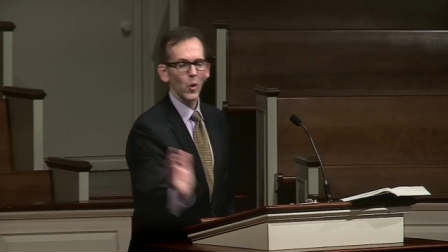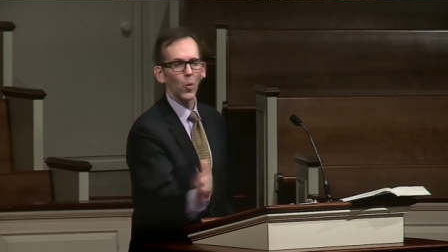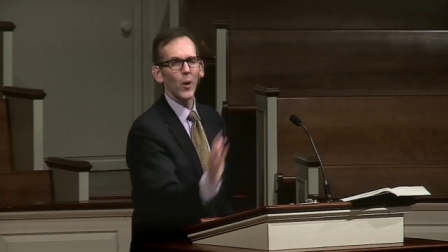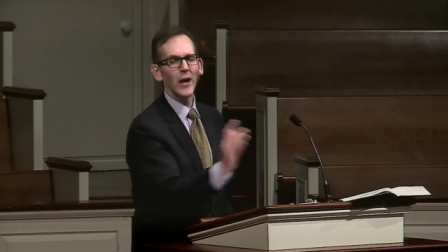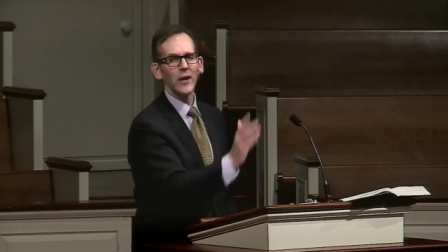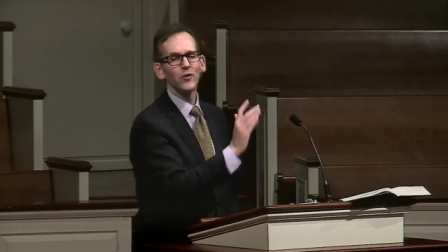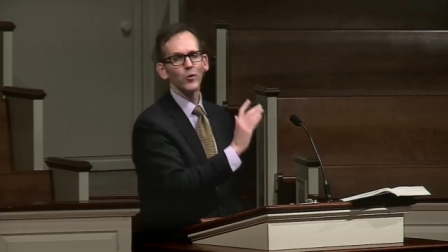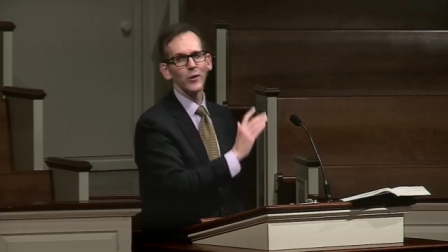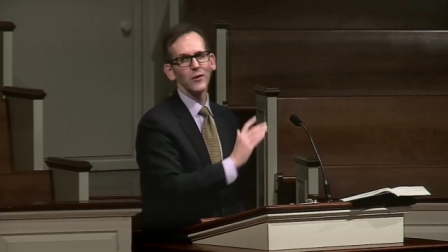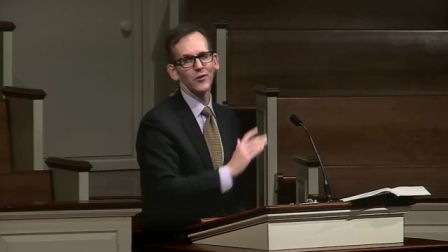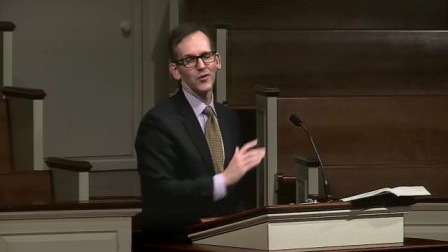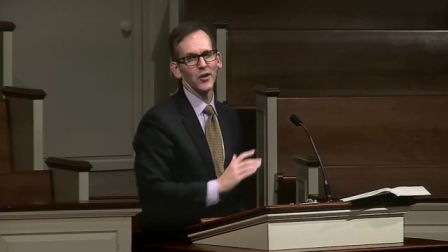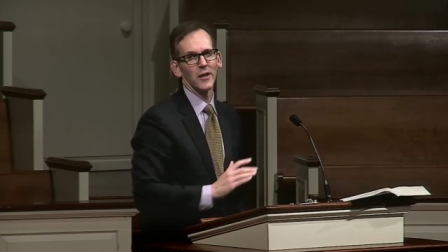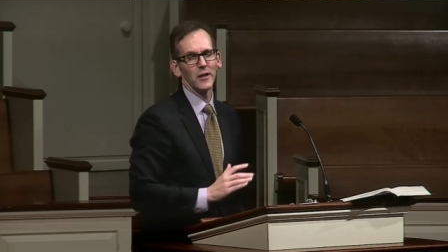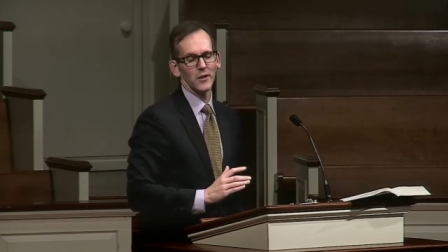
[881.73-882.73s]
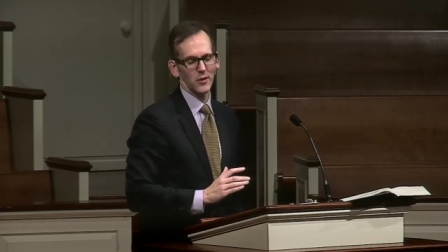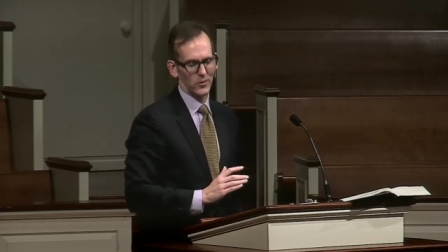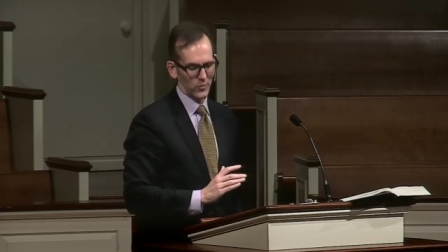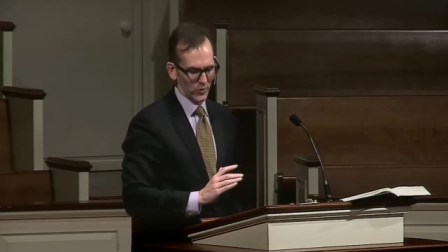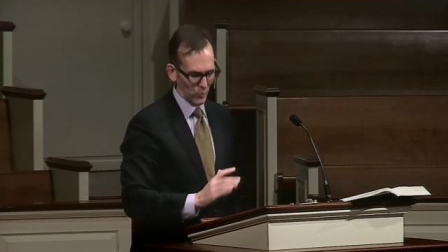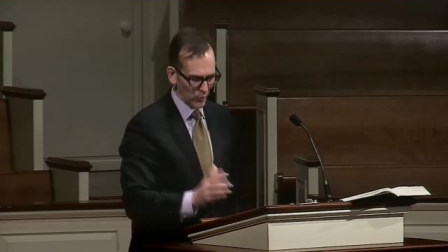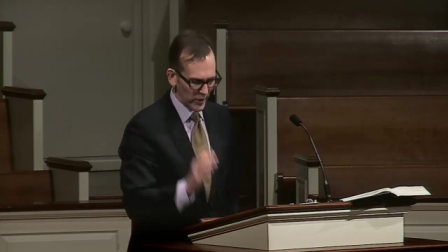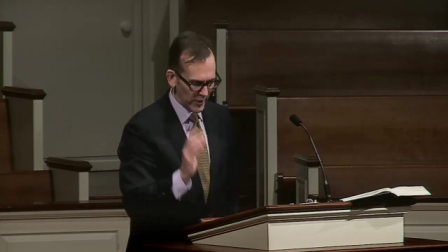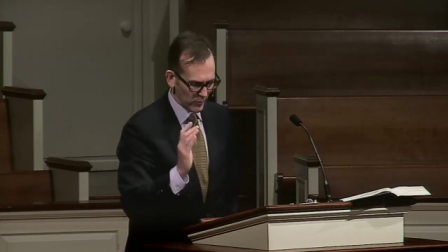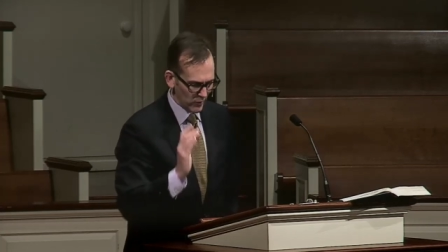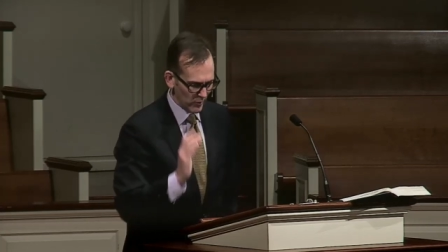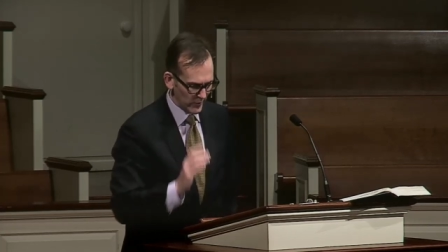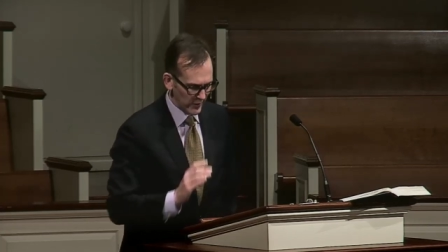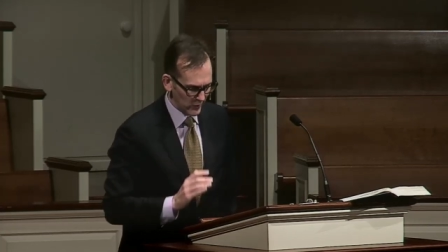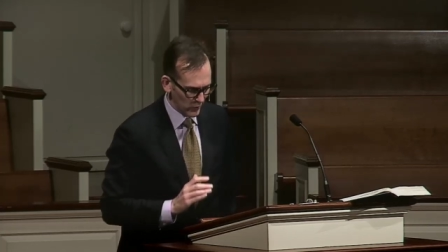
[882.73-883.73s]
Where do we think that we
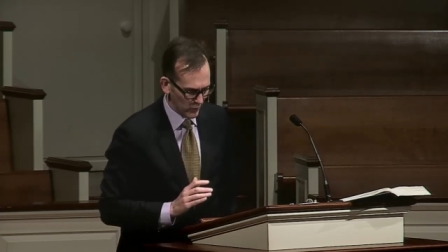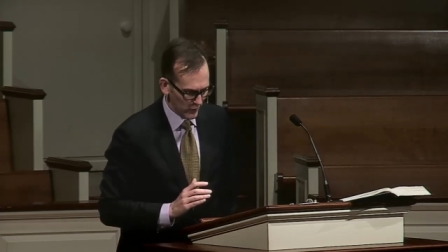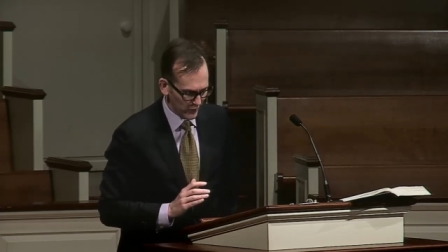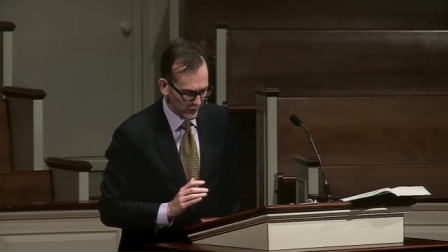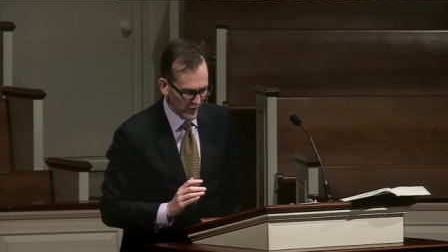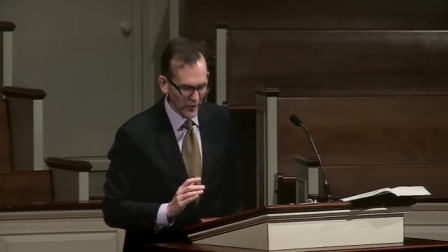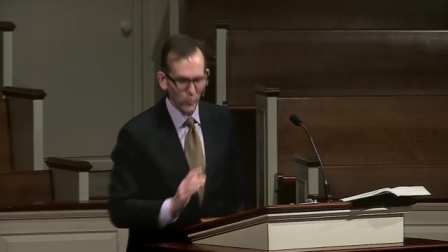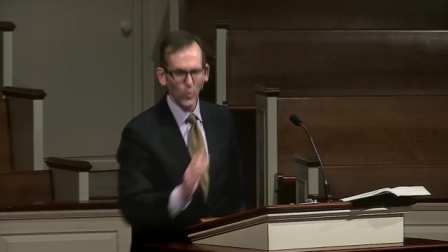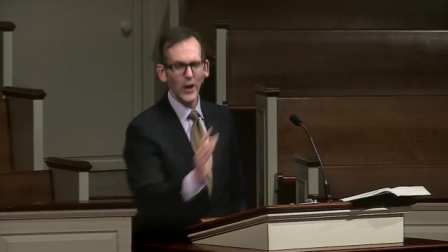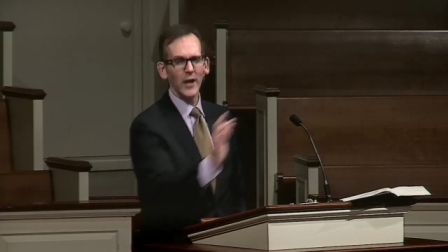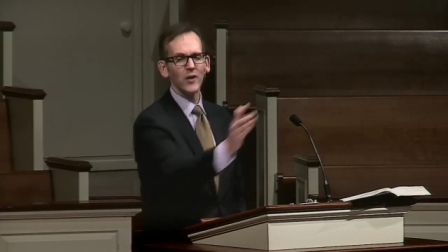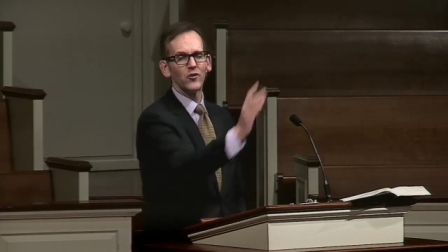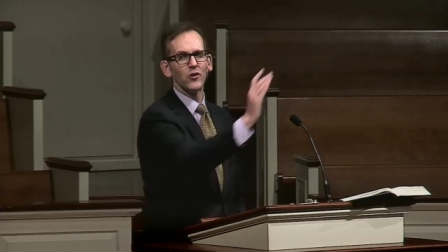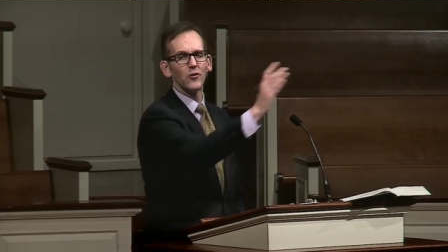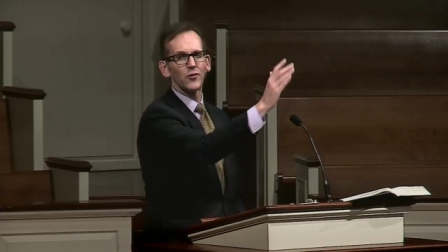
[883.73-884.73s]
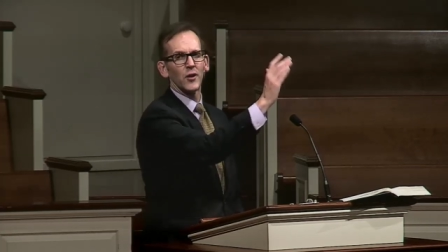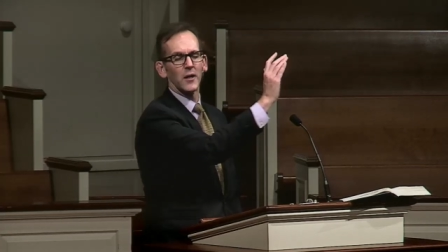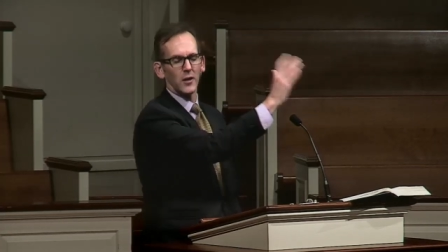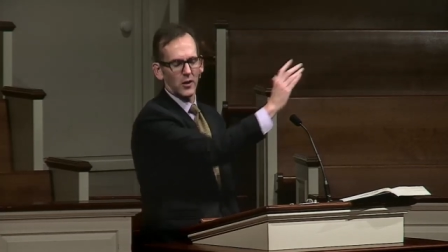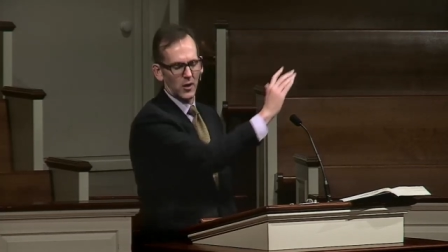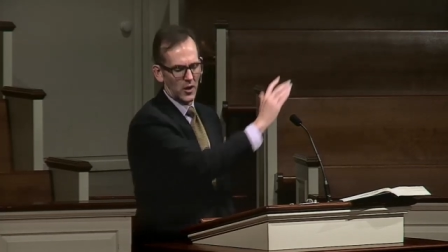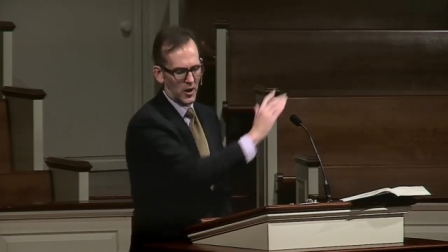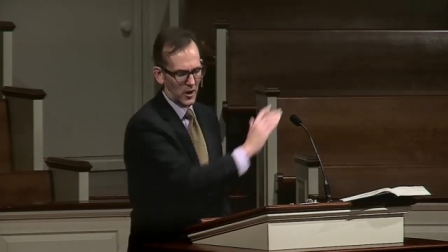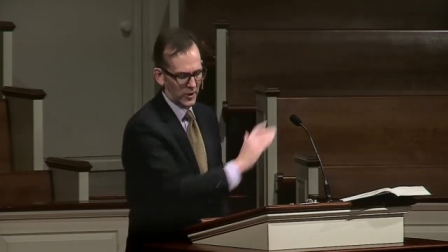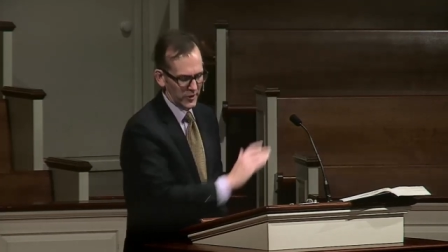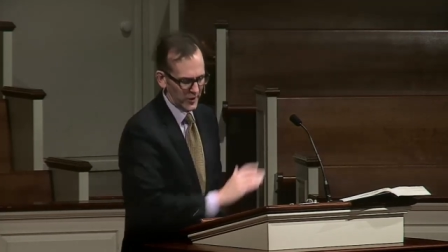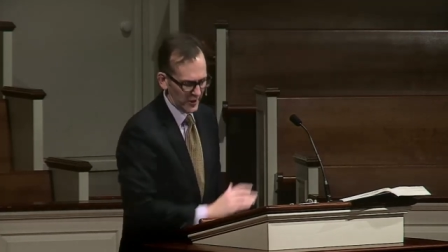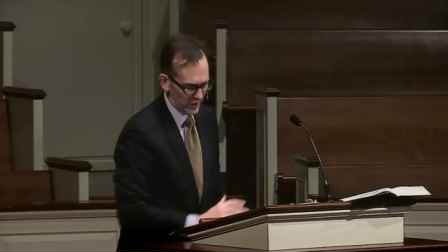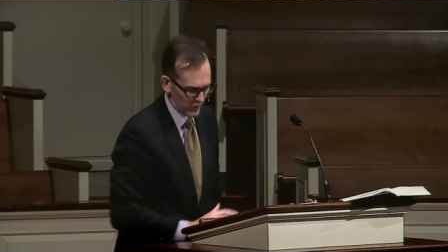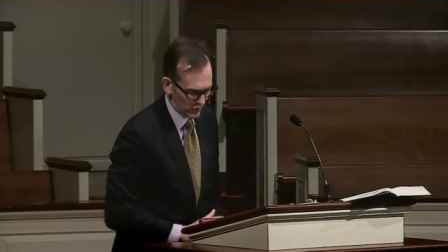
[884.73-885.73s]
will be glorified? Where do you think
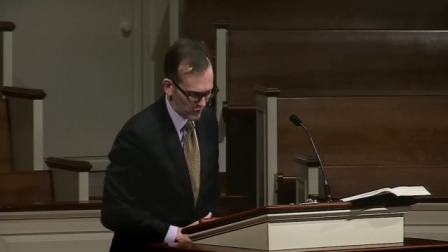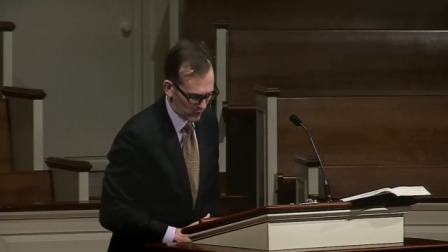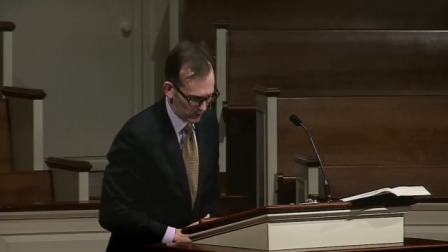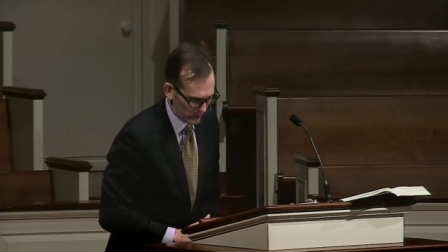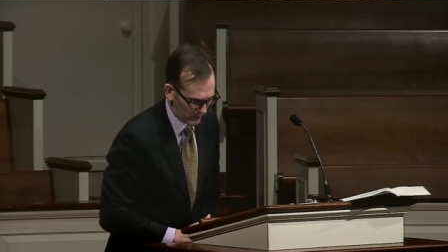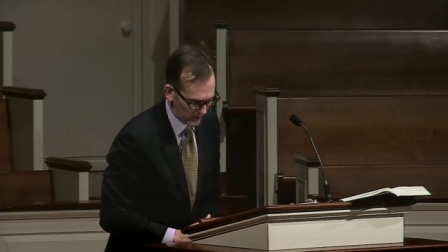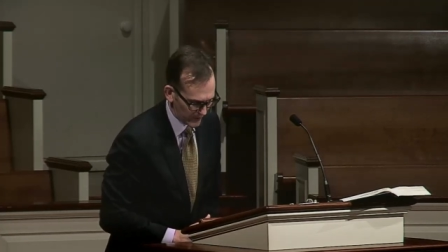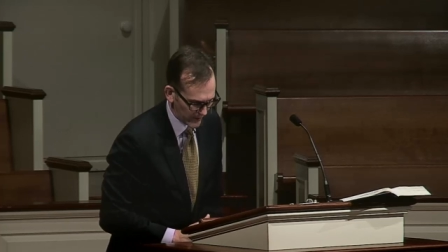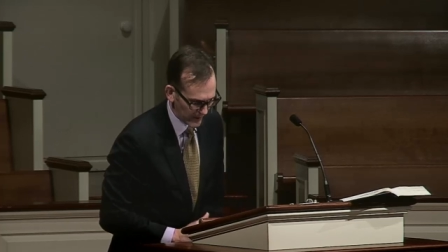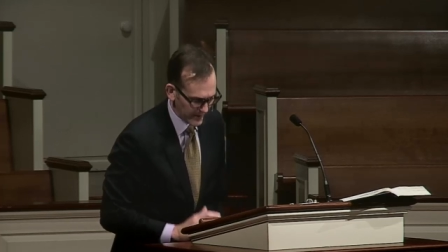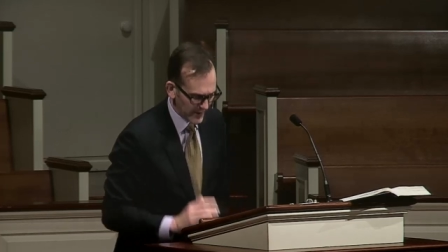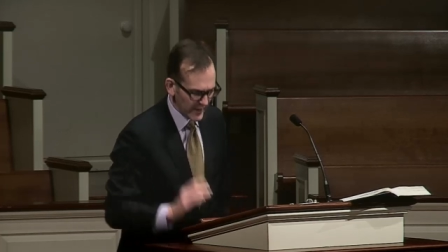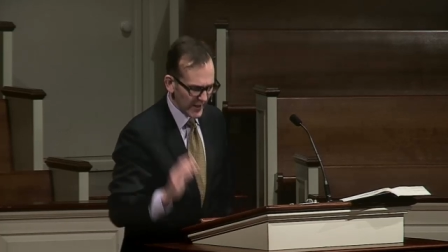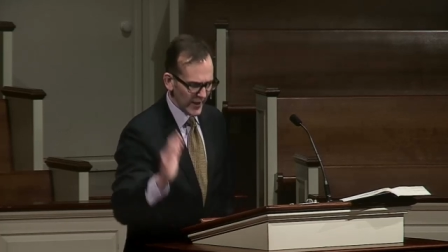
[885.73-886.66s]
God is glorified?